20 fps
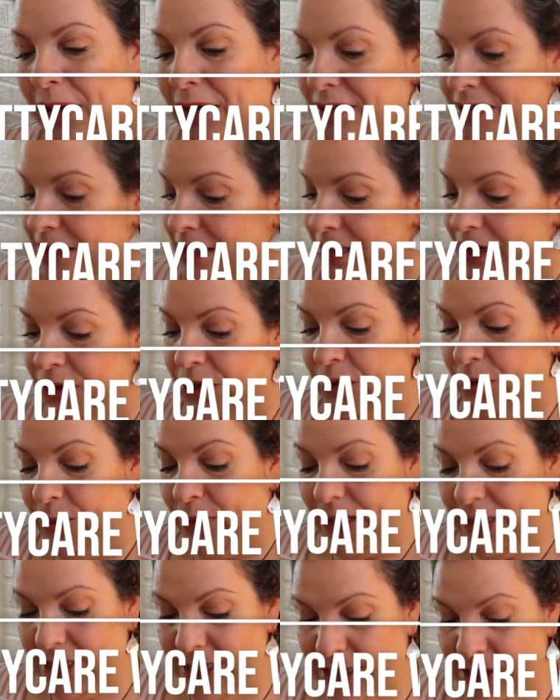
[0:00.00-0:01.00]
but you know
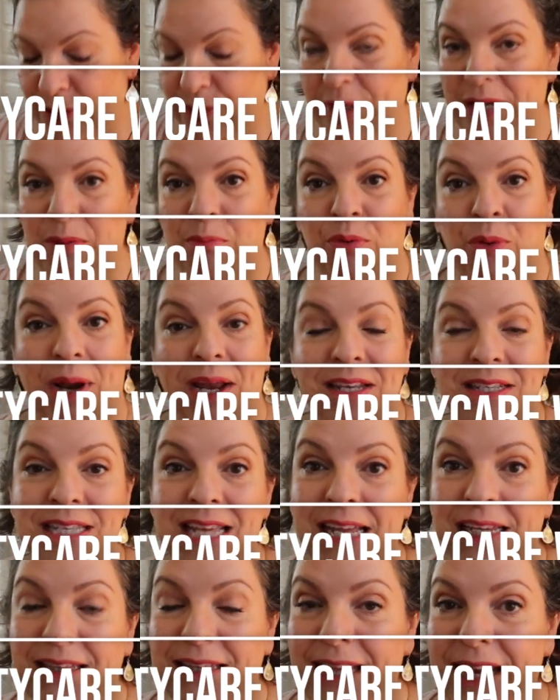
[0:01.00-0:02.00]
what? There's so many brands
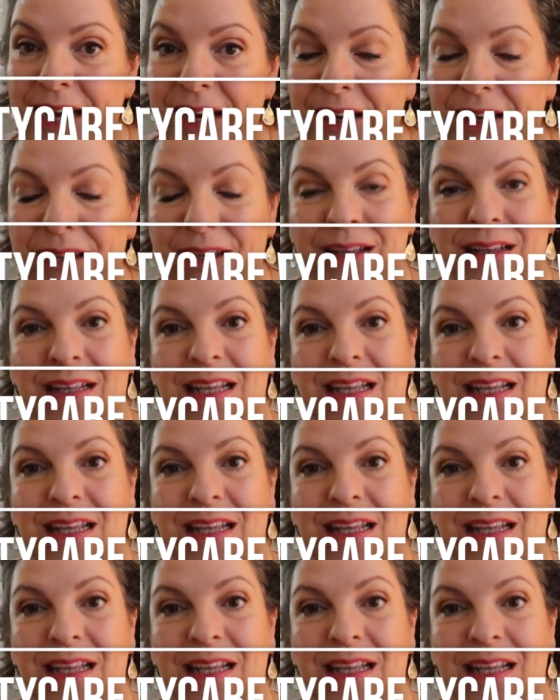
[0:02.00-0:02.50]
out there.